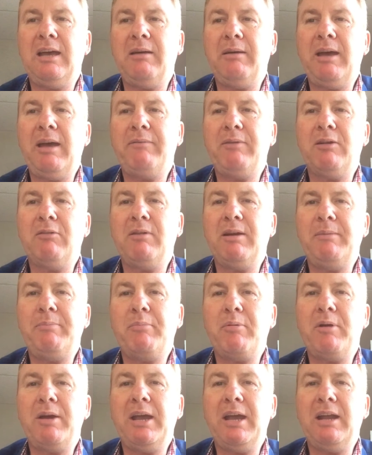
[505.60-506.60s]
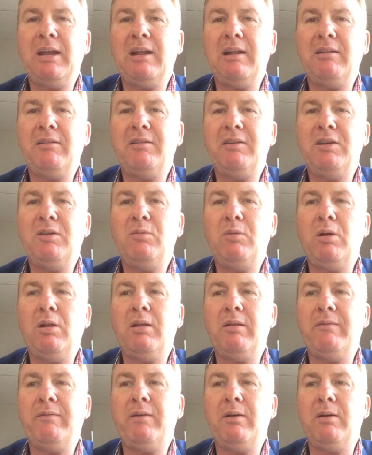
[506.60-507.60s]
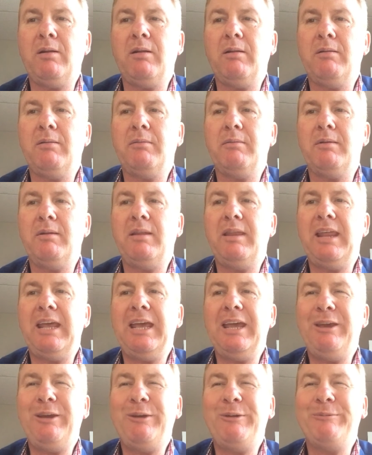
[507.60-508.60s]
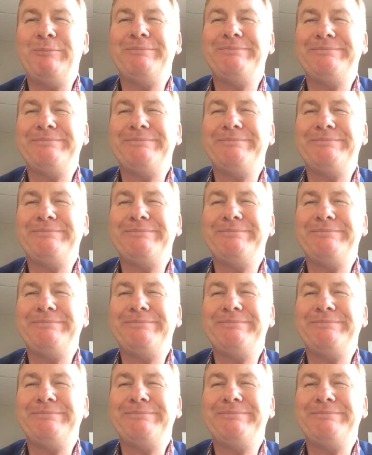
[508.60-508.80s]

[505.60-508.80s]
have a great break, and I'll see you all in the fall. Thank you.